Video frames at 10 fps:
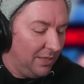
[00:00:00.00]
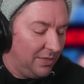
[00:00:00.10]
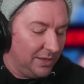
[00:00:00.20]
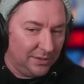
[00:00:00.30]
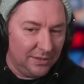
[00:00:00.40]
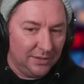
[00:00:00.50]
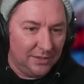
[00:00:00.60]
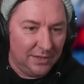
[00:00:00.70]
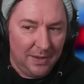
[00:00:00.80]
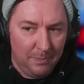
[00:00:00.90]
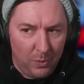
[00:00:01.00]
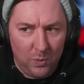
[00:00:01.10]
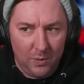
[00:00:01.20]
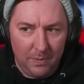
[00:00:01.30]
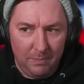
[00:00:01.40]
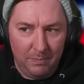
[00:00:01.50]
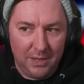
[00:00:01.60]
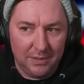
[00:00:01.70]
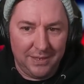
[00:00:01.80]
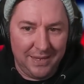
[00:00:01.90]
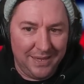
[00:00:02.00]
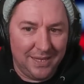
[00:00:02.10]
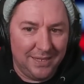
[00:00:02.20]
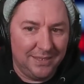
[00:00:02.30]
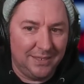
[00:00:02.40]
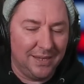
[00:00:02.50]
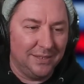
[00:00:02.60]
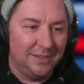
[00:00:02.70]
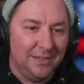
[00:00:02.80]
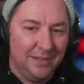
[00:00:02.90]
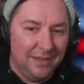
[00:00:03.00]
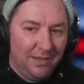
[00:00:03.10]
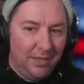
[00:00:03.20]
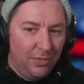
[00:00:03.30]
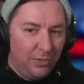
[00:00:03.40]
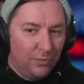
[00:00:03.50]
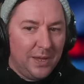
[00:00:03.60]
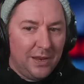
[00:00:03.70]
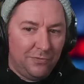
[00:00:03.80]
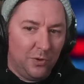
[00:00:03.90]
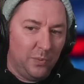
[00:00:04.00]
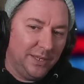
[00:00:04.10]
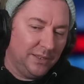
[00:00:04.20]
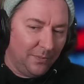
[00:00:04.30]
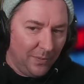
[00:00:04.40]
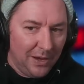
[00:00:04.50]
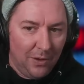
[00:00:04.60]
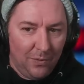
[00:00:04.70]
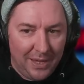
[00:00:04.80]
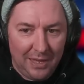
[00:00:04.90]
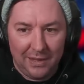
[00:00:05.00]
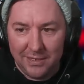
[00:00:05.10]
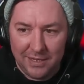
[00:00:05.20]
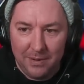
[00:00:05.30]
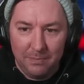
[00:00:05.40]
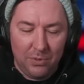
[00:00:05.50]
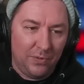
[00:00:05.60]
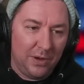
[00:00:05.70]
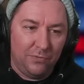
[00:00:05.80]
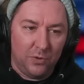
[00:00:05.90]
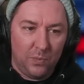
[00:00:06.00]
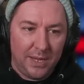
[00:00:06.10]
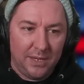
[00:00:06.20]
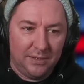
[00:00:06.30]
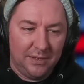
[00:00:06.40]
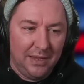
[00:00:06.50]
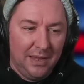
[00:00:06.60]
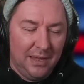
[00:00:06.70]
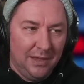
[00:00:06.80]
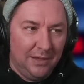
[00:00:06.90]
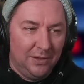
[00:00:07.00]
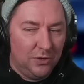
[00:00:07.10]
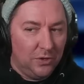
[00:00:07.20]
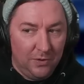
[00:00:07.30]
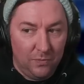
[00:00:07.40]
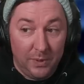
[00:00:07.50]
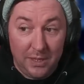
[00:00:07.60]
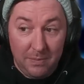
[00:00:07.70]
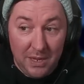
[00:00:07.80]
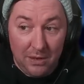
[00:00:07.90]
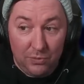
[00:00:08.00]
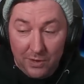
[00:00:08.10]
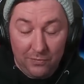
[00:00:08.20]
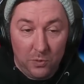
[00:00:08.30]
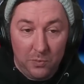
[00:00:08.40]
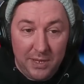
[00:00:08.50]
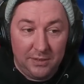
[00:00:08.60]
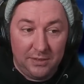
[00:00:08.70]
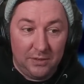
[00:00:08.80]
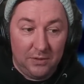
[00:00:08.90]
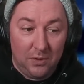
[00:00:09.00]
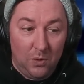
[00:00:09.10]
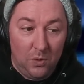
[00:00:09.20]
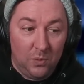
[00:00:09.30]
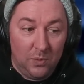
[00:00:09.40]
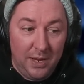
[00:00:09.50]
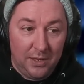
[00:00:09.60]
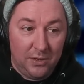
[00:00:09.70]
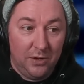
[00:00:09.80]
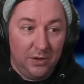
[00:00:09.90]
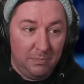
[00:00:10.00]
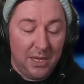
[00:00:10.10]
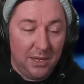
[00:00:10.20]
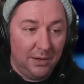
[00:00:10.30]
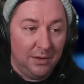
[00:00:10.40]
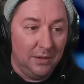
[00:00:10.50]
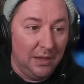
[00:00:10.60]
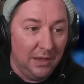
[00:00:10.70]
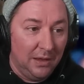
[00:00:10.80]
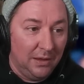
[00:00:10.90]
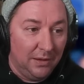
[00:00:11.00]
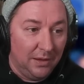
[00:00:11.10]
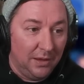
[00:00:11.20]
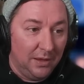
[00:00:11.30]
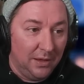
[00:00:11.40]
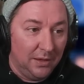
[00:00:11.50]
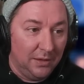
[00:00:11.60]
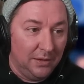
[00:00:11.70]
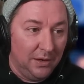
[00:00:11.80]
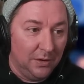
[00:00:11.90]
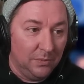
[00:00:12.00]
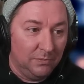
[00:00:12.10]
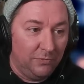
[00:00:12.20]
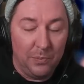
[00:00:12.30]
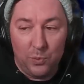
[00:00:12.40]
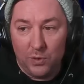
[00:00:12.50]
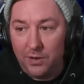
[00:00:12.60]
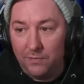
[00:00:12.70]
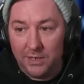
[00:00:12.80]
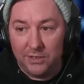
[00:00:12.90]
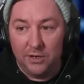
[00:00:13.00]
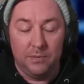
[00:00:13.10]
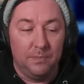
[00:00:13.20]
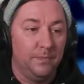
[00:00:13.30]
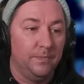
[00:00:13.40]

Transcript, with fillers: this is important because Elon says three to four weeks, and we know Elon time, three to four weeks could really mean three to four weeks, or it could mean, uh, you know, February of next year.